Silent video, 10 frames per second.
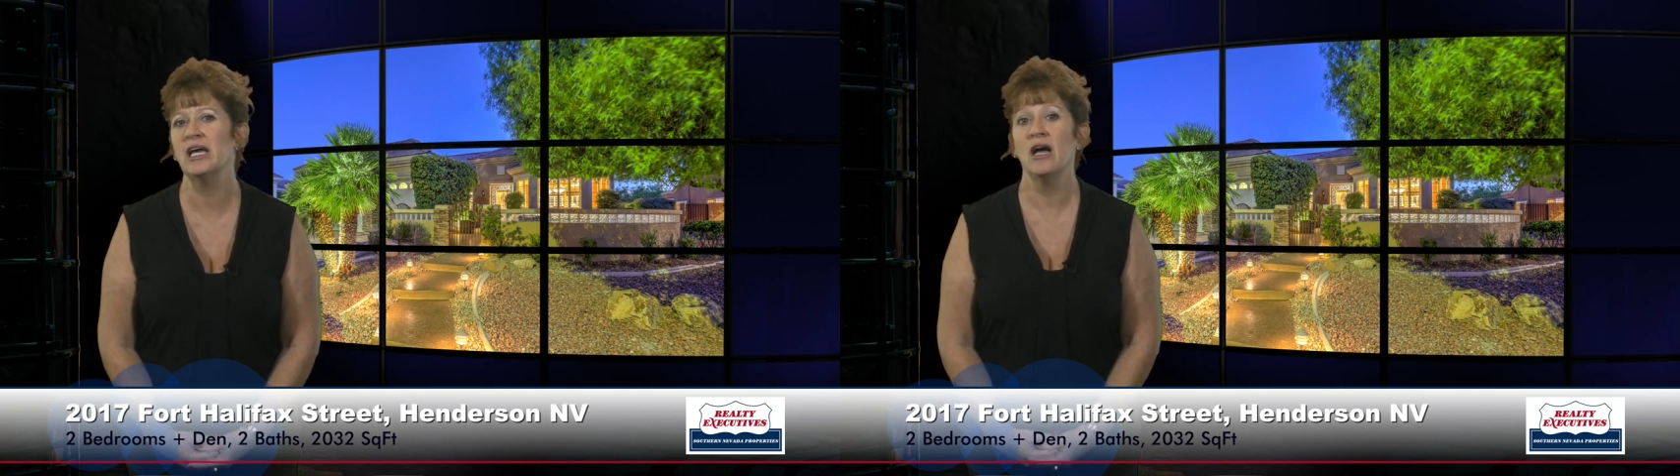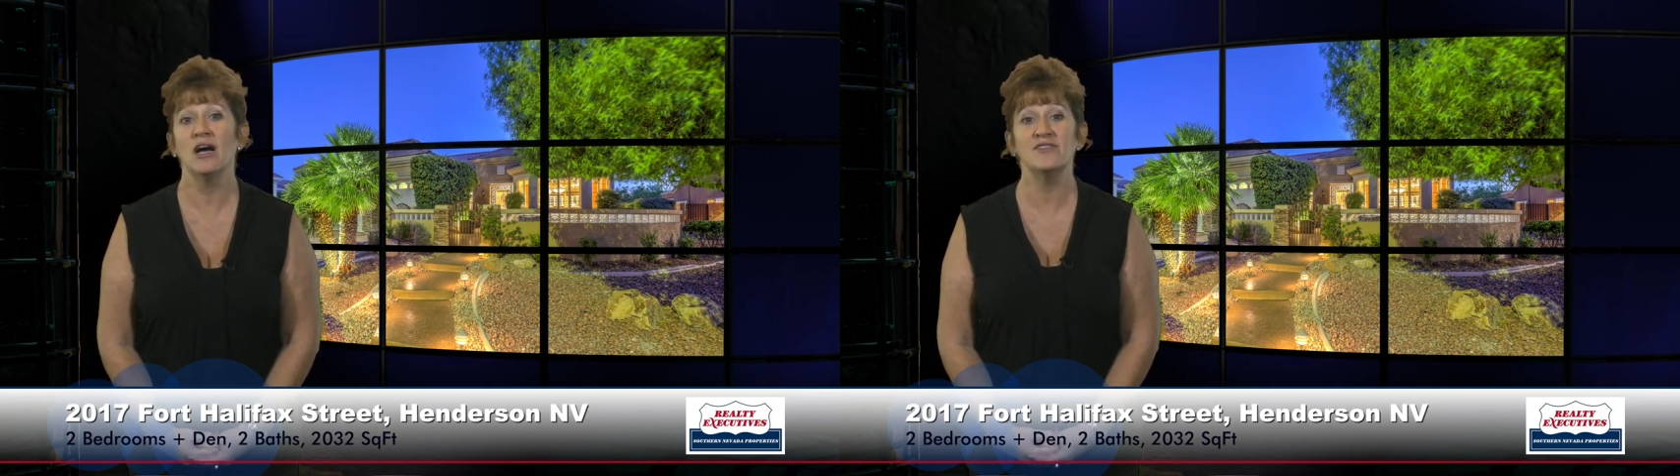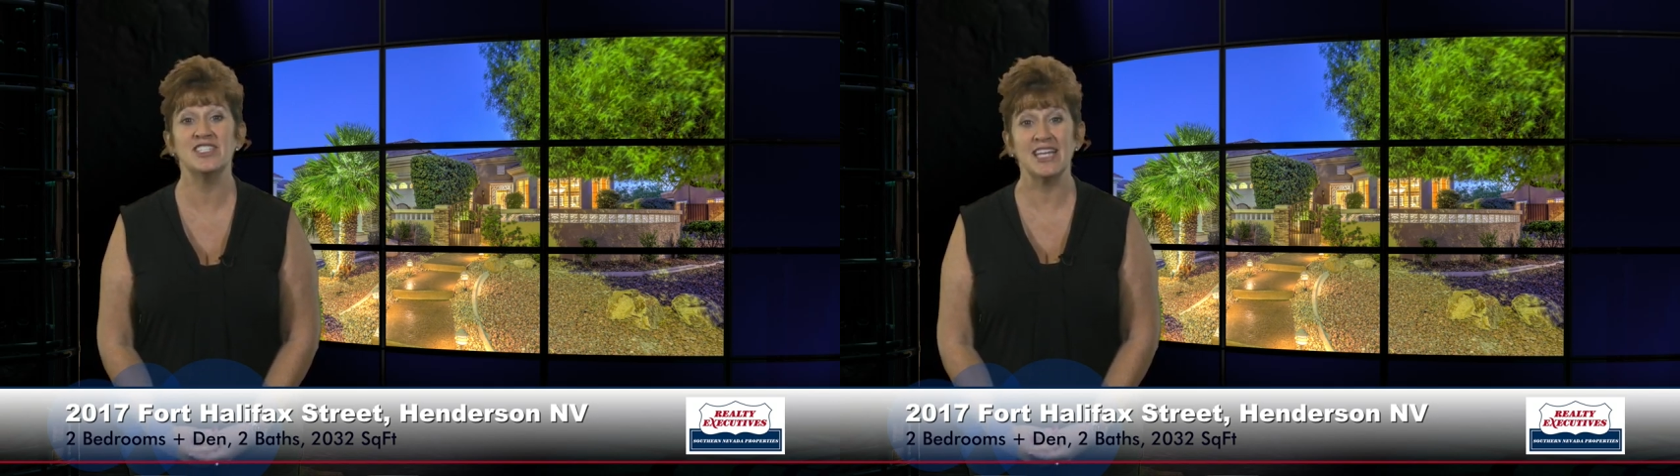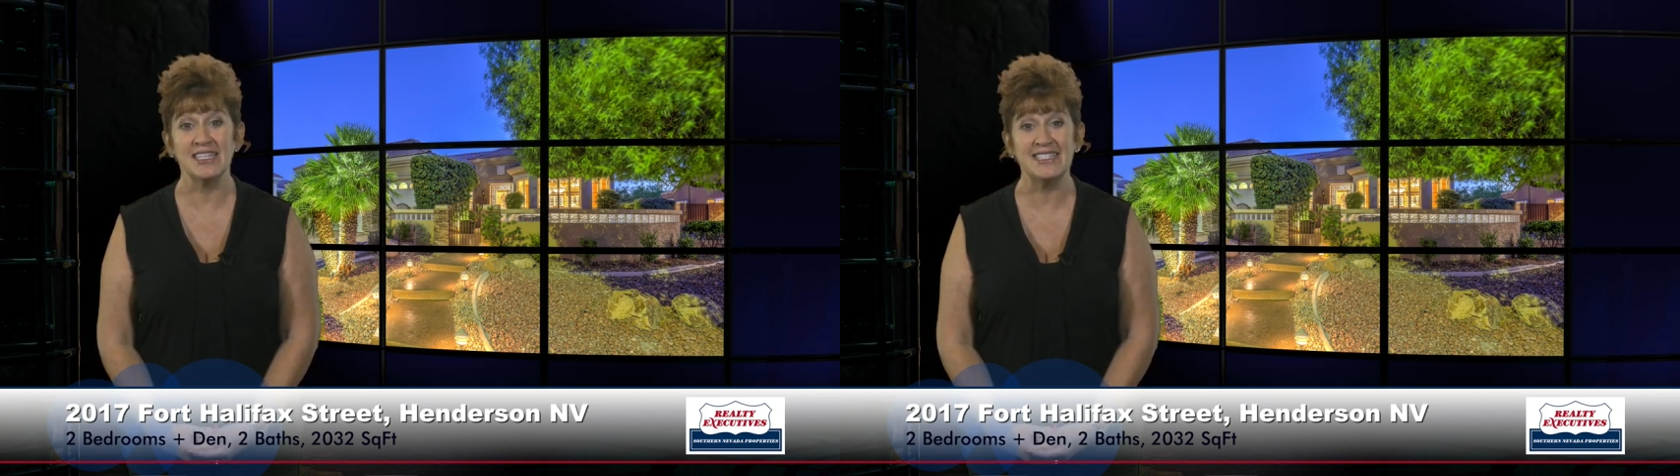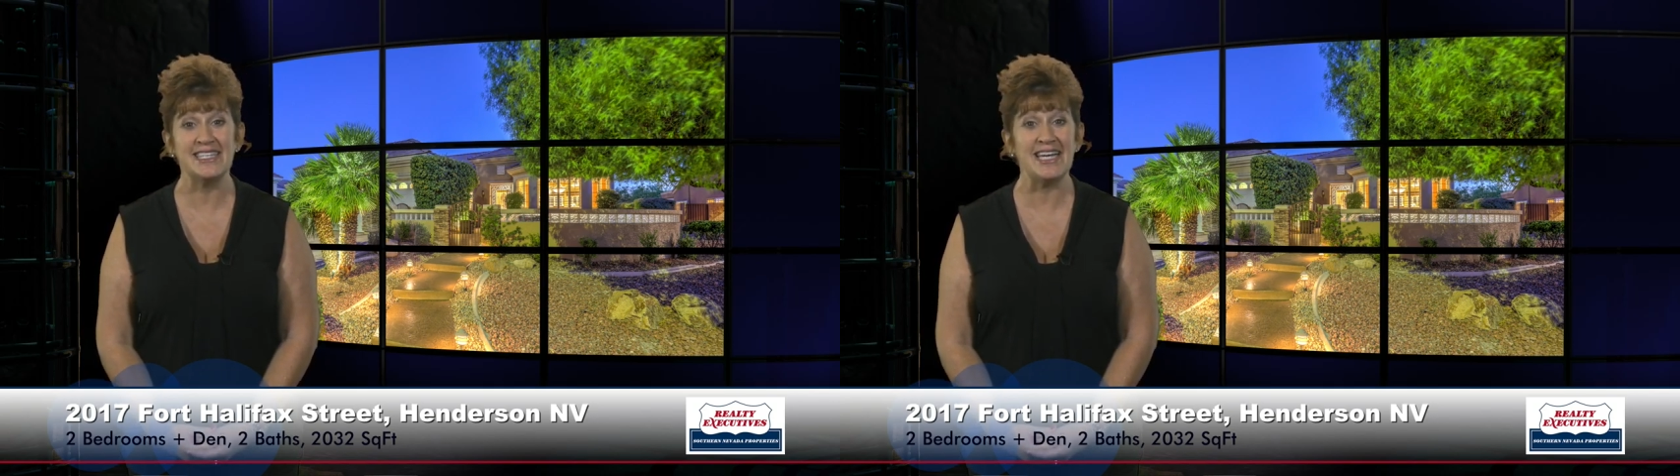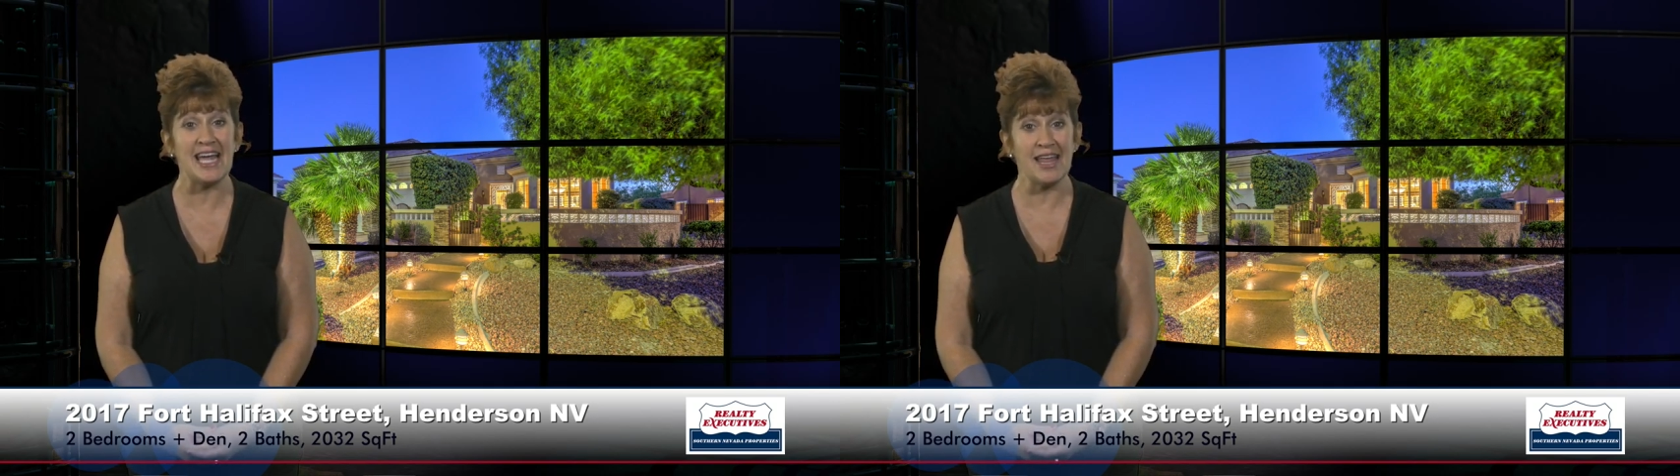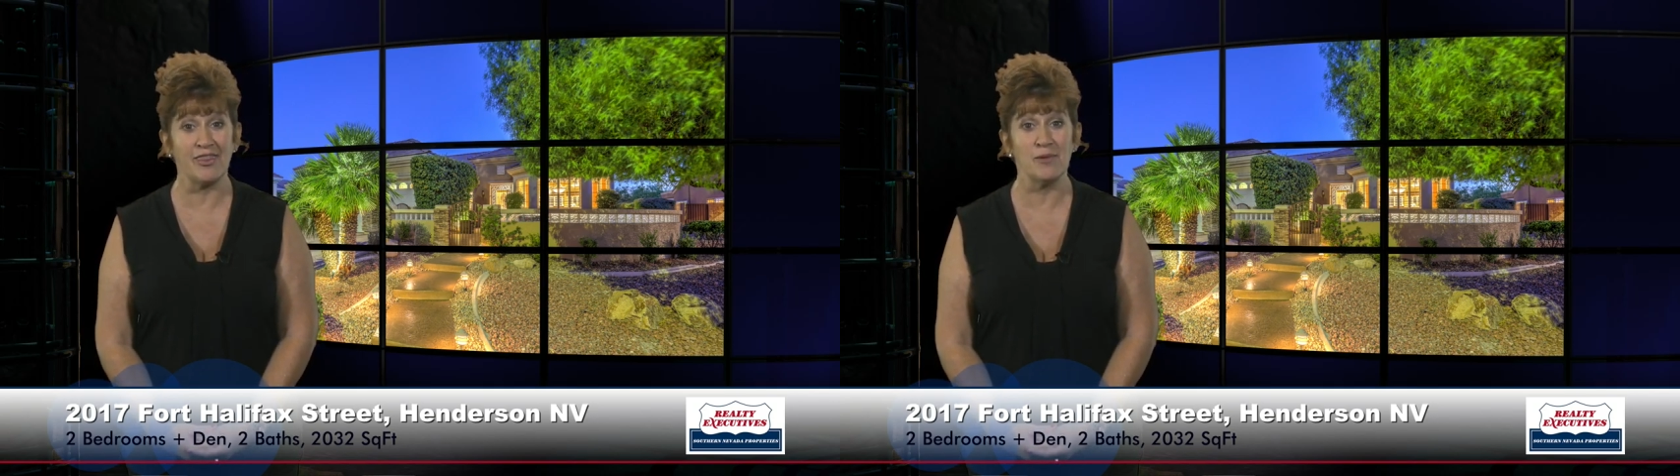of Sun City Anthem